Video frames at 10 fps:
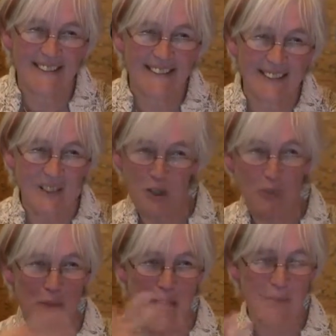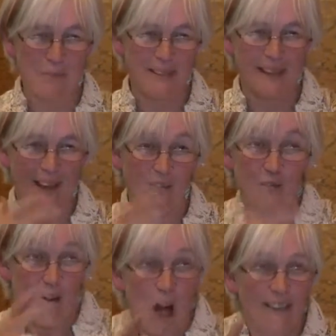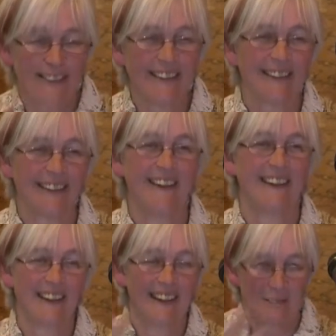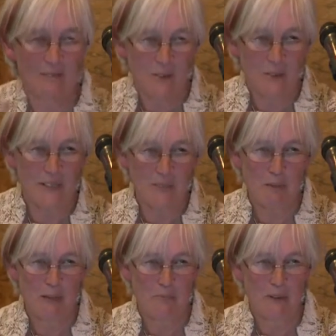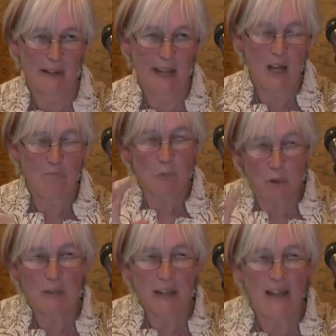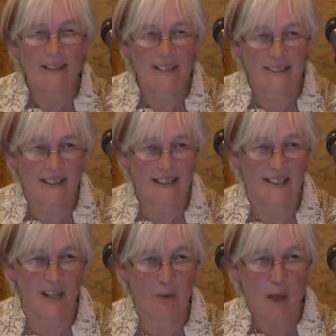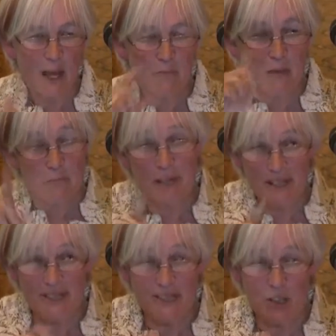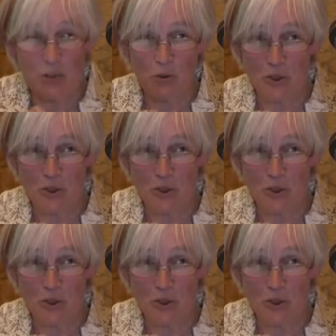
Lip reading: in that you can perhaps frighteningly influence people, but we would like to think so. But the person to talk